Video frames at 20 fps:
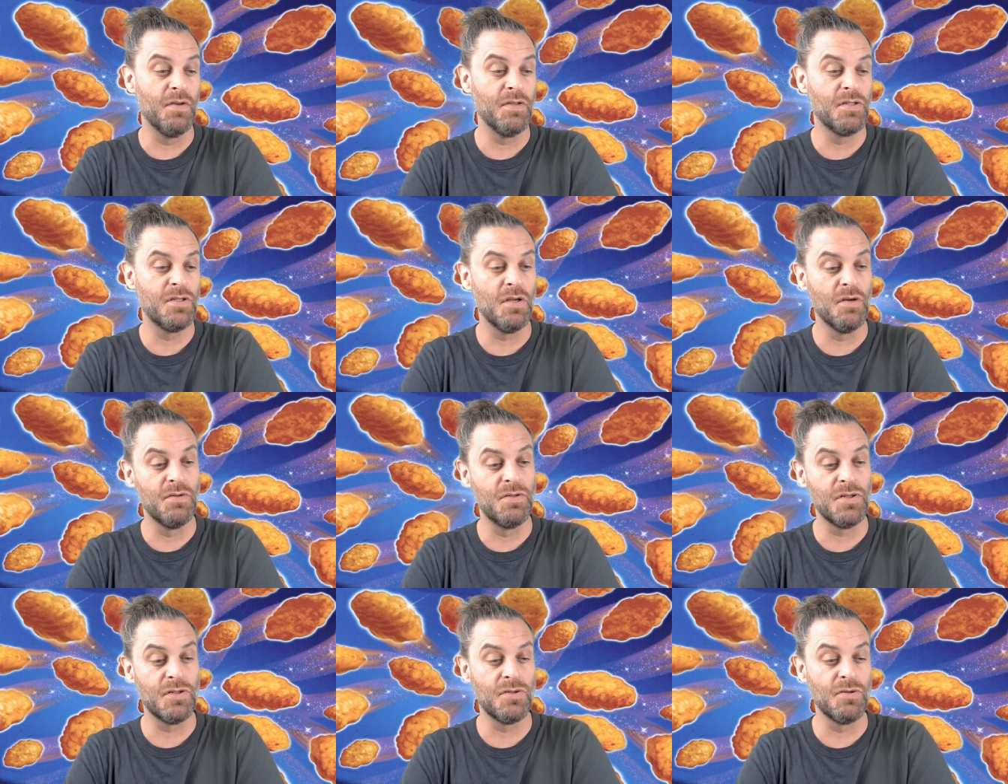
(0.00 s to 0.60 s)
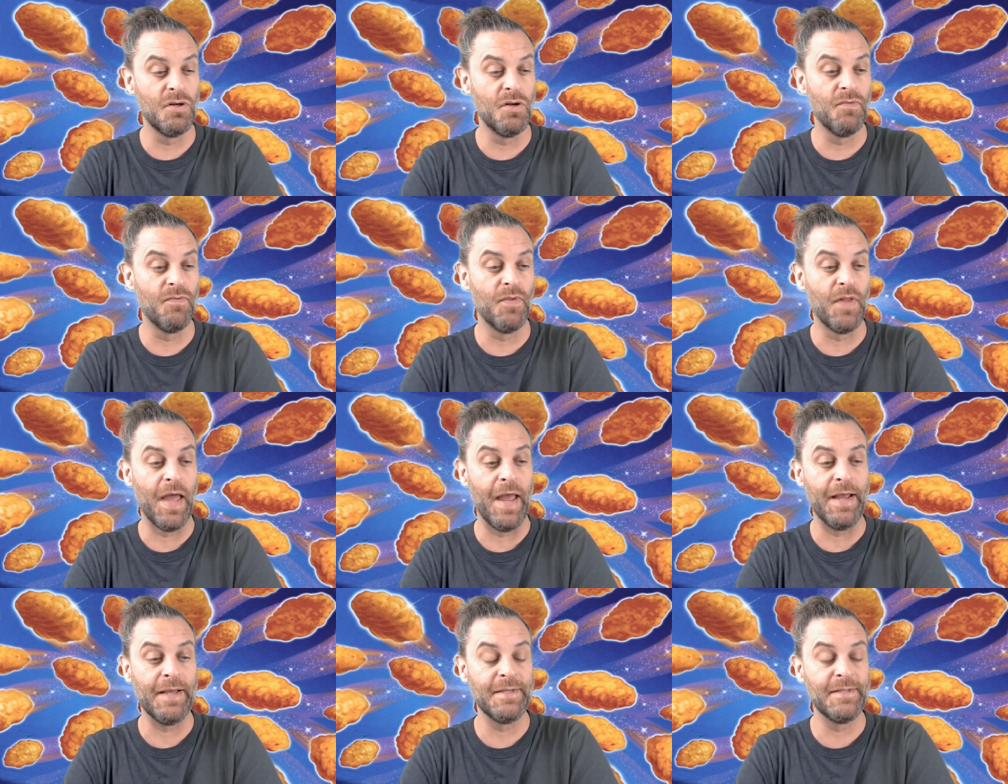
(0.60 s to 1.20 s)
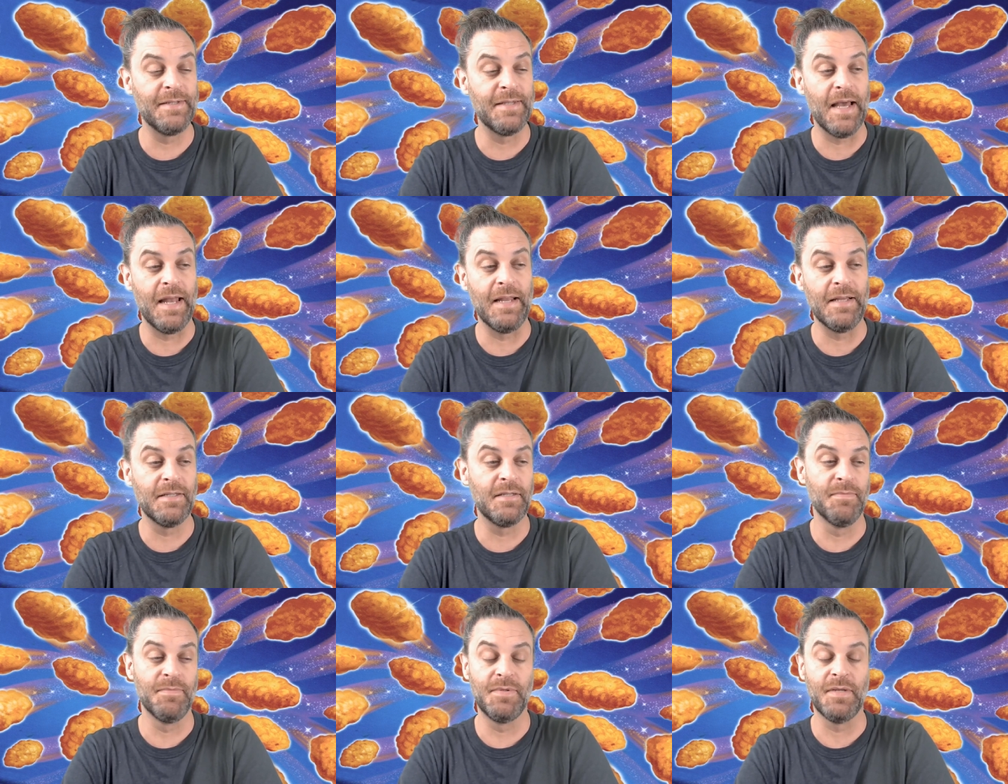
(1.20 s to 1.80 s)
And so just sort of like
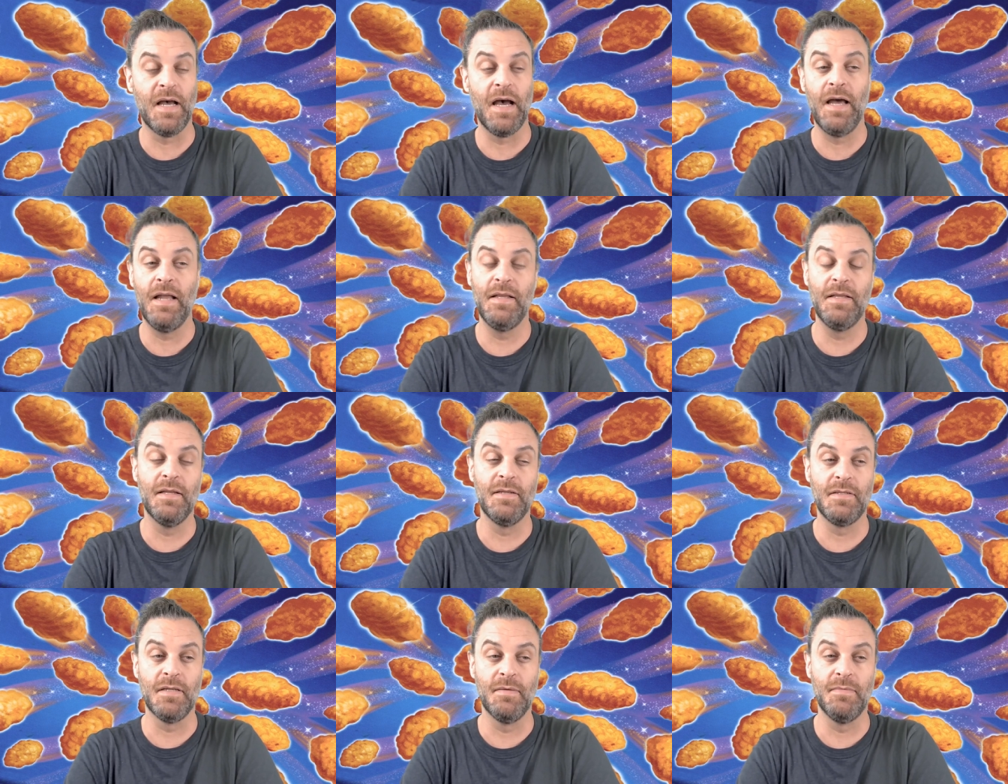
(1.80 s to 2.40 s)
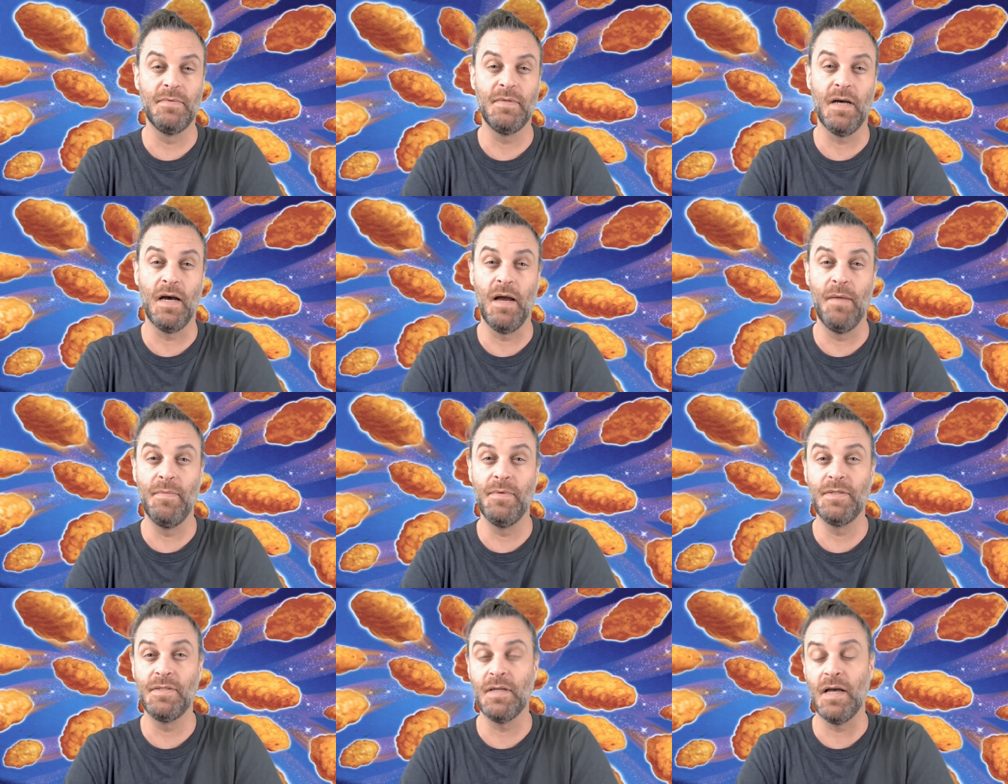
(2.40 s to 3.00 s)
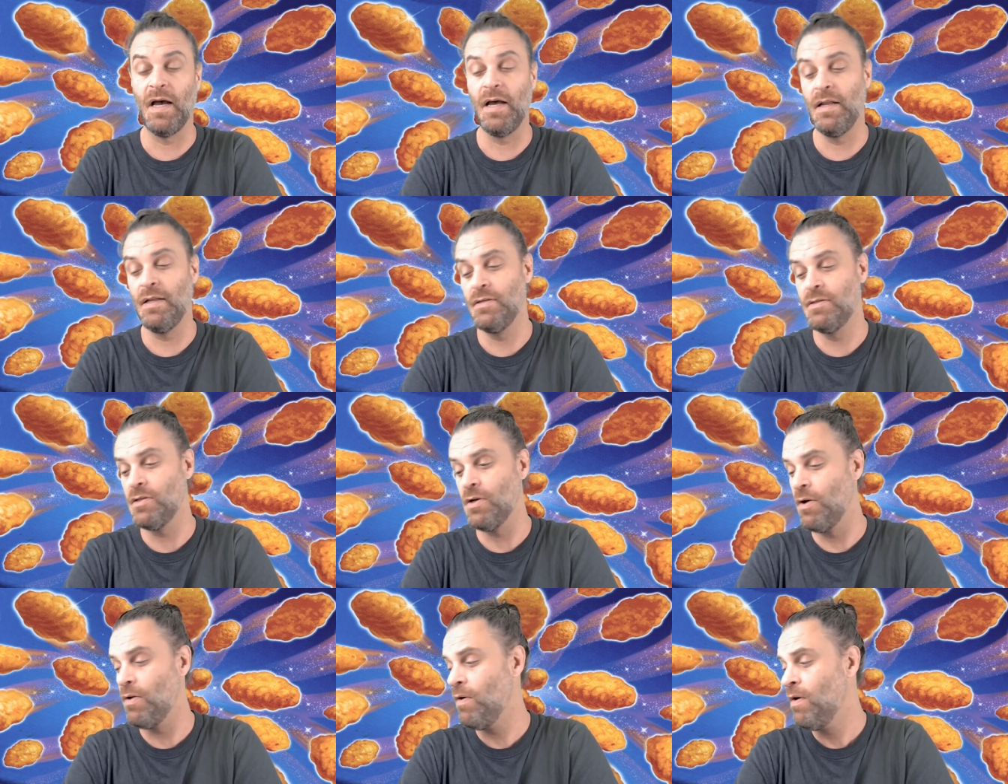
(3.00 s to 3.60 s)
setting some, side, some time aside. And
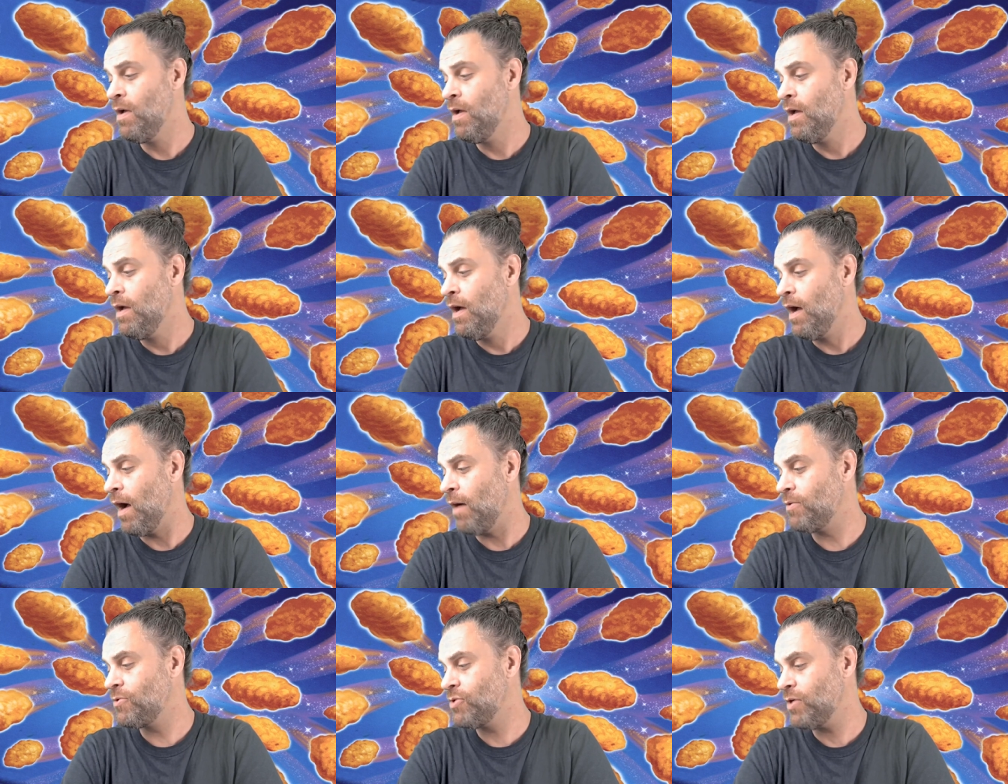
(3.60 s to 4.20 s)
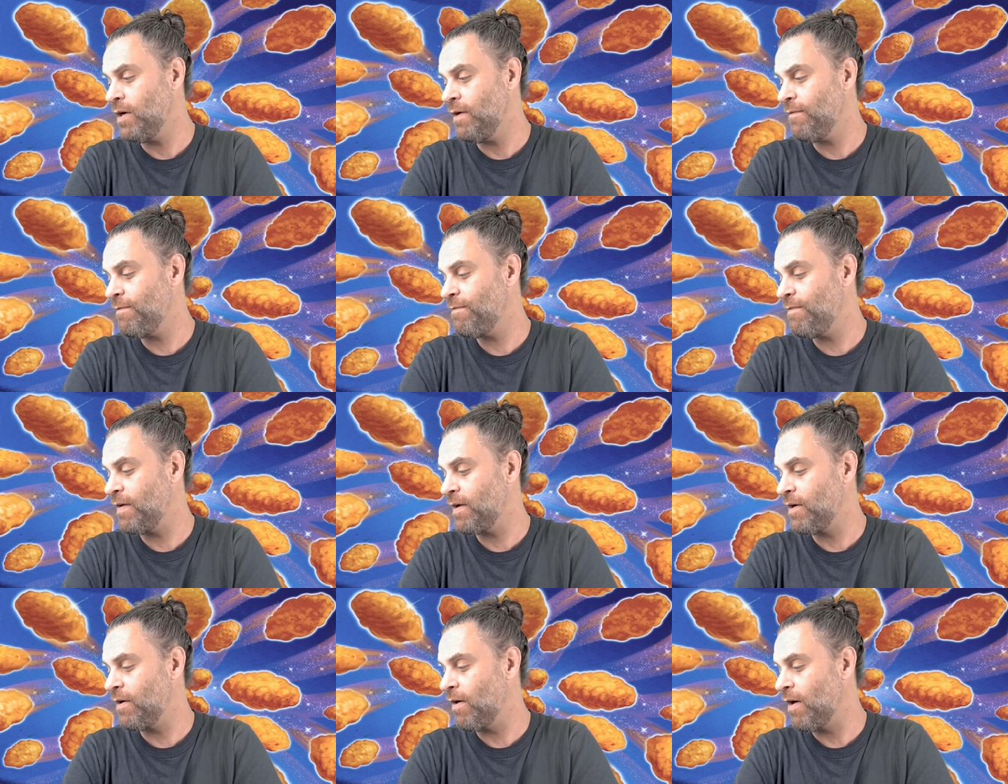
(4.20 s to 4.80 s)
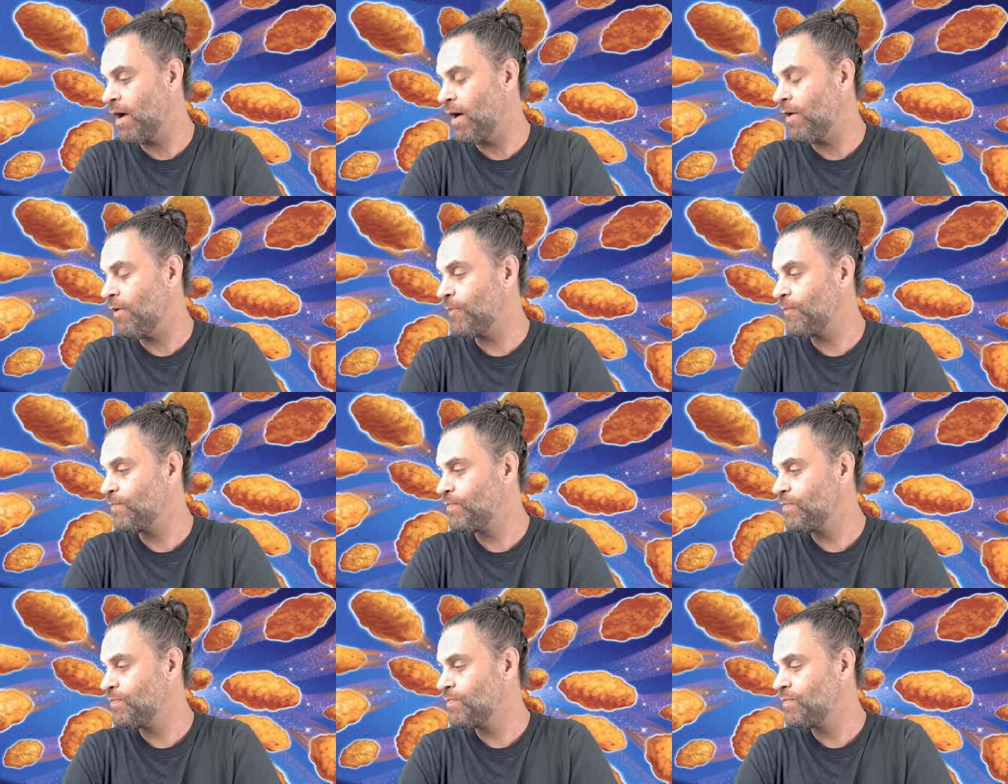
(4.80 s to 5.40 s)
so I'm trying to figure
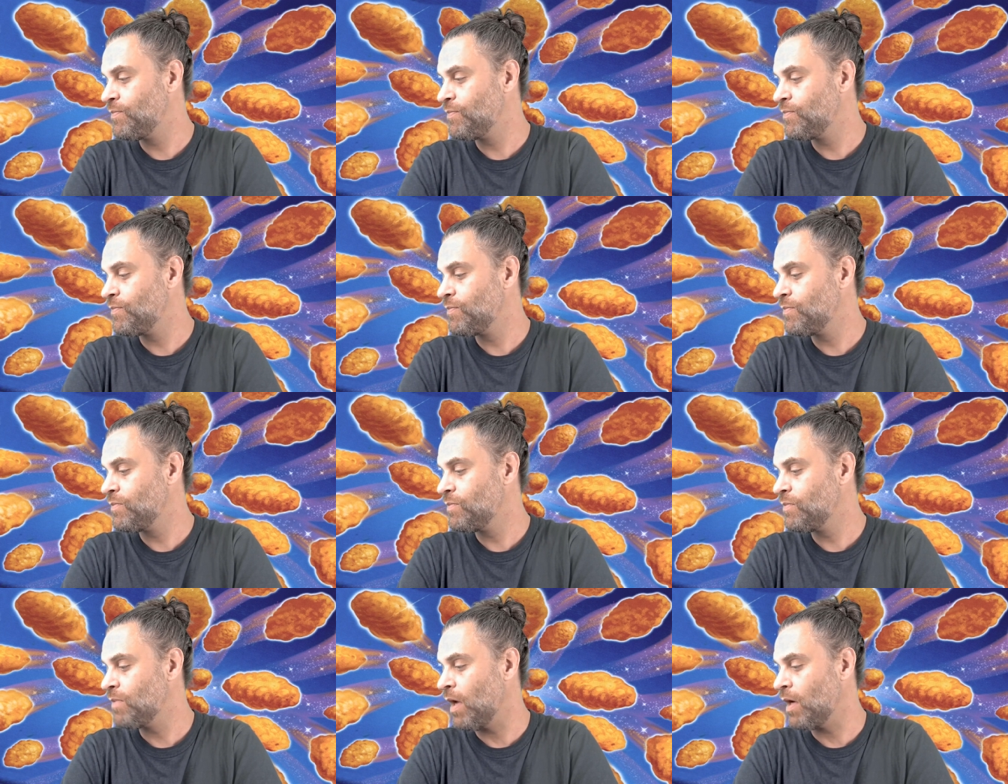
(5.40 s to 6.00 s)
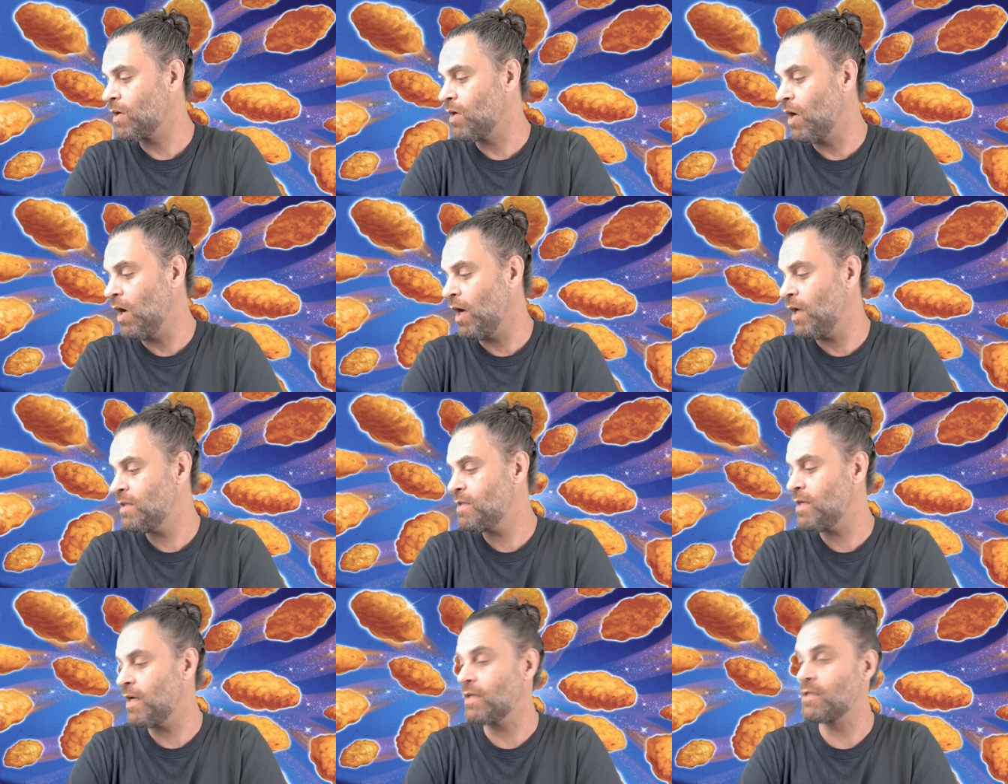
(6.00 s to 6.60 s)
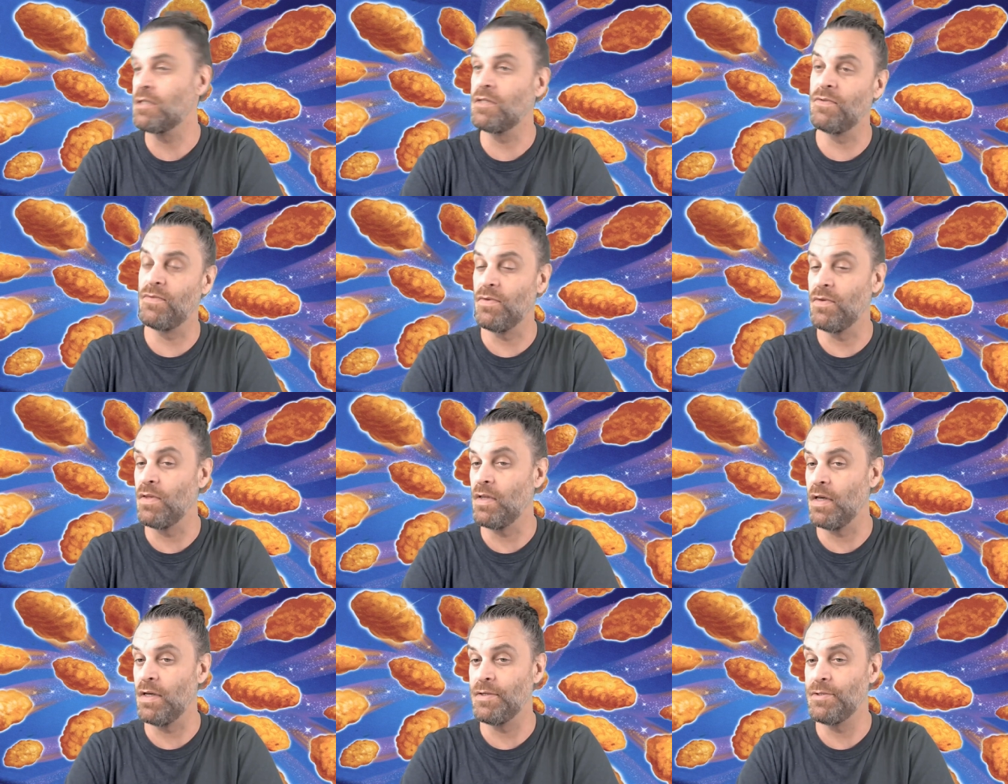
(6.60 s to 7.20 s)
out a context for
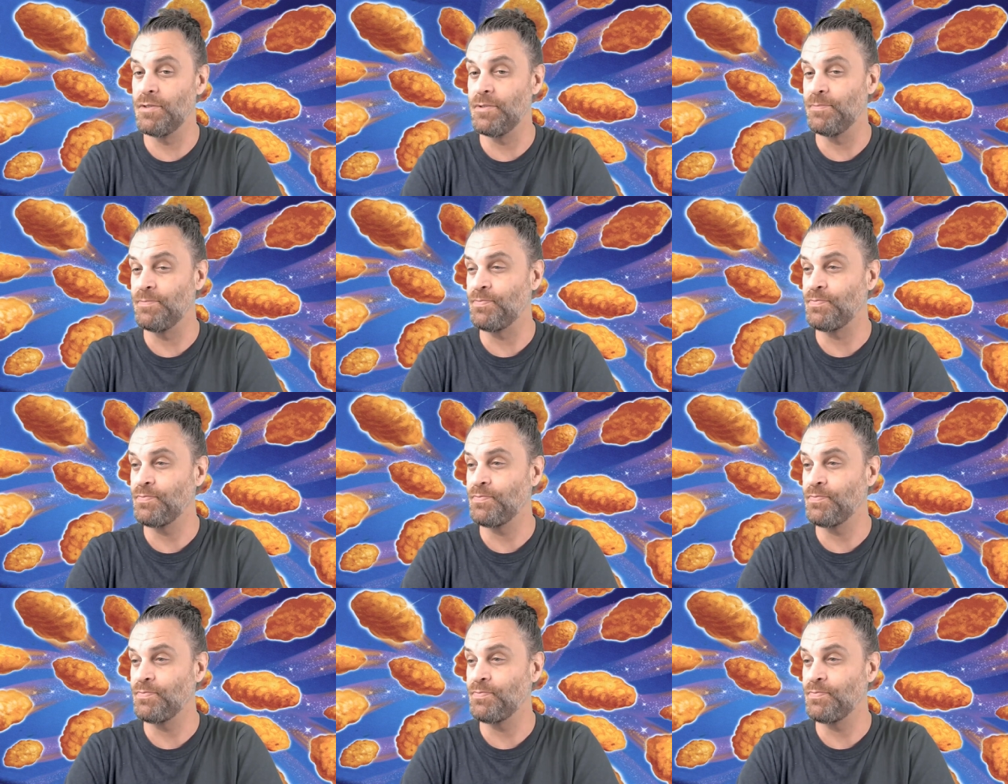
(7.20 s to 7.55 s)
this.